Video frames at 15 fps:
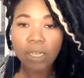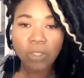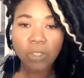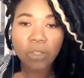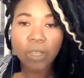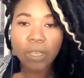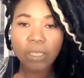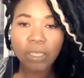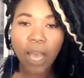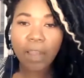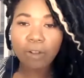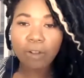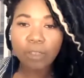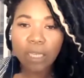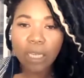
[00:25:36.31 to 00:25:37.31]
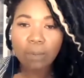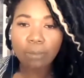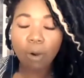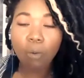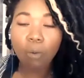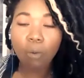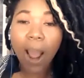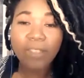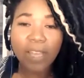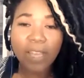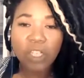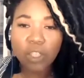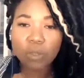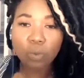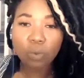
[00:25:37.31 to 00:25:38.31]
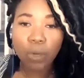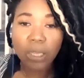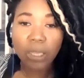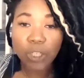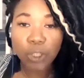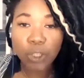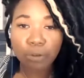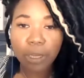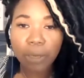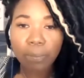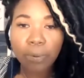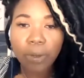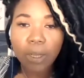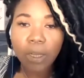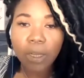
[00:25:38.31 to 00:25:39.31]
to the entire team on why they should win a trip.